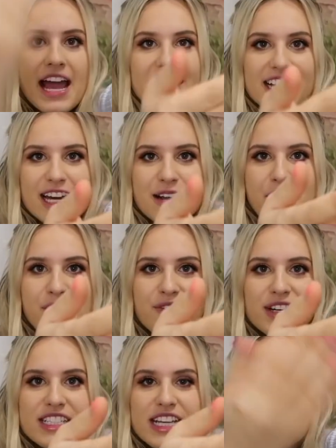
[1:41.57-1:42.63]
had a cut on my
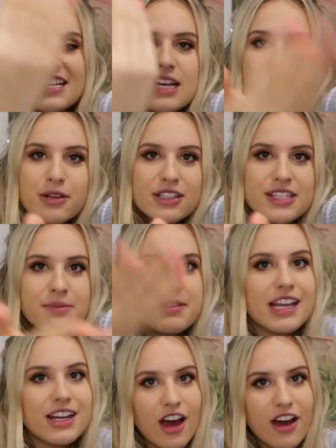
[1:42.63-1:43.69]
foot and I stepped on
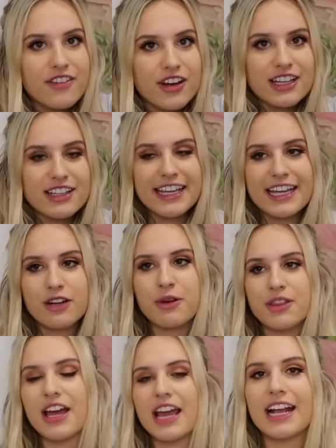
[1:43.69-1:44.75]
something not very clean
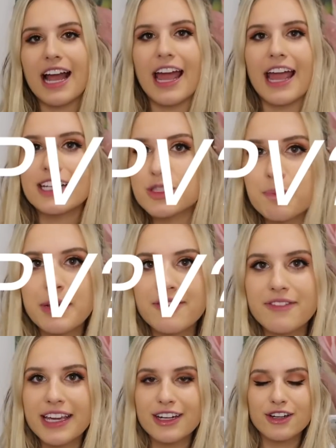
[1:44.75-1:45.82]
with like HPV
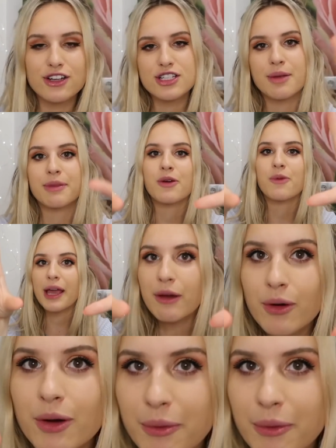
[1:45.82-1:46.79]
in it or something. Wait,